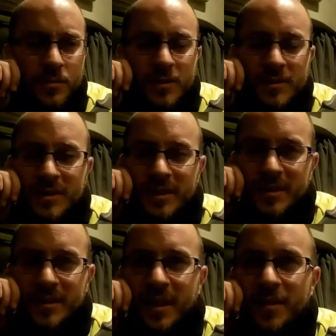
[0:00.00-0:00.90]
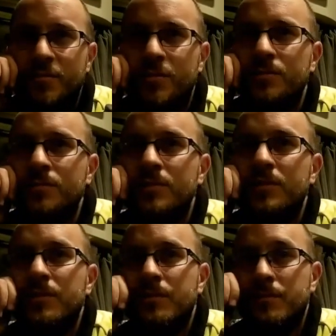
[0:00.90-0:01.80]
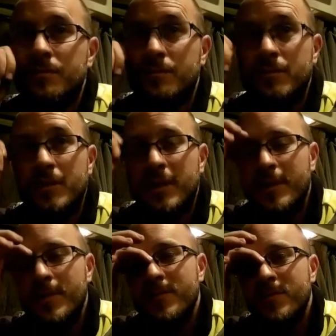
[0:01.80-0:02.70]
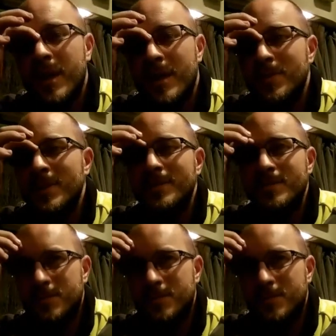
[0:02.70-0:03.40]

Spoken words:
and stick to their rules, keep everyone happy.